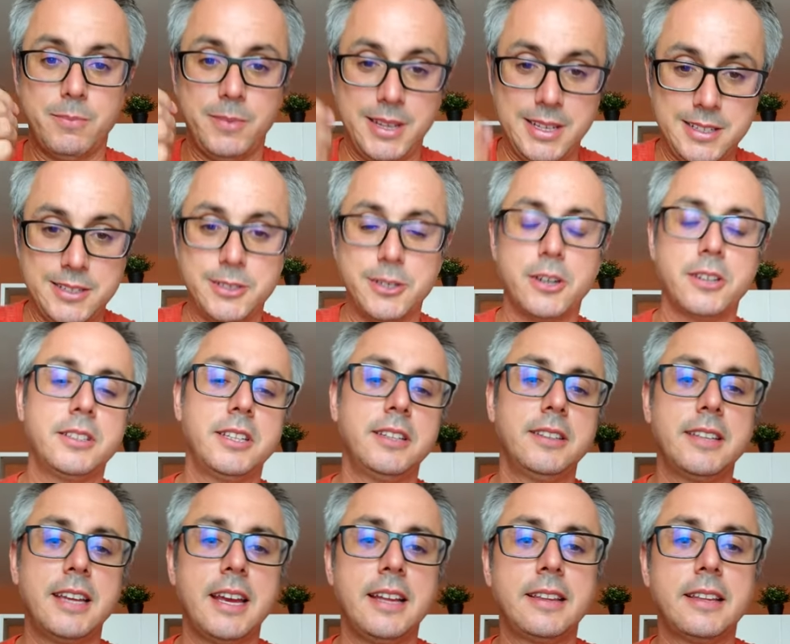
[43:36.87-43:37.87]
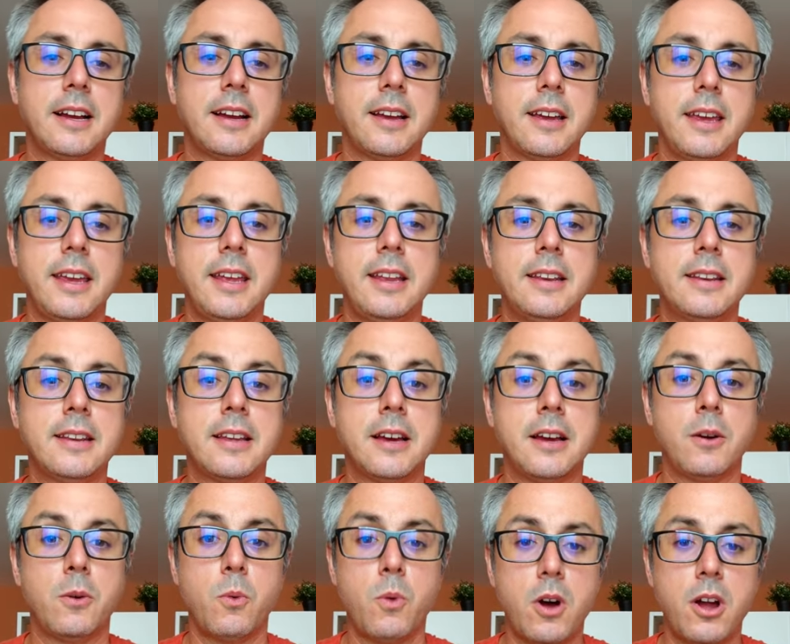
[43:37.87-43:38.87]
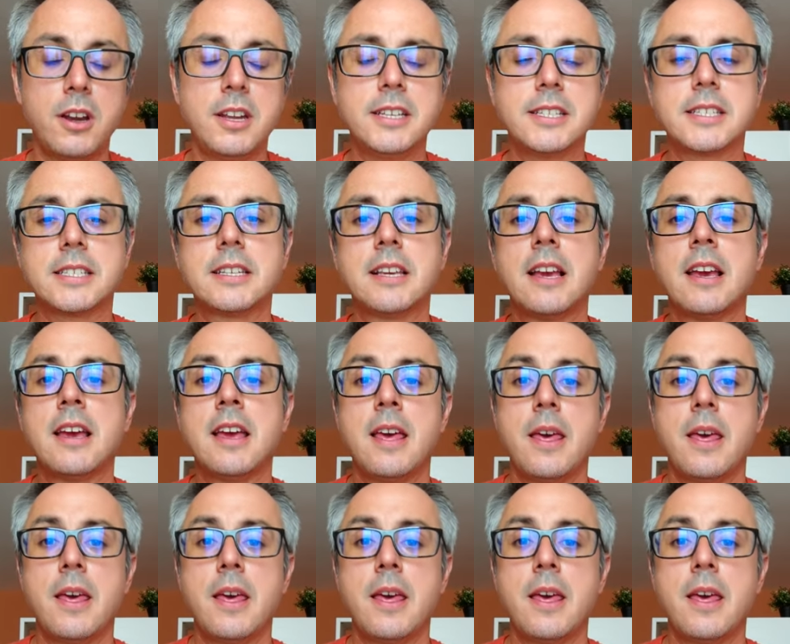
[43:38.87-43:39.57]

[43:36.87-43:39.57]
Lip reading: inserting data in Walis.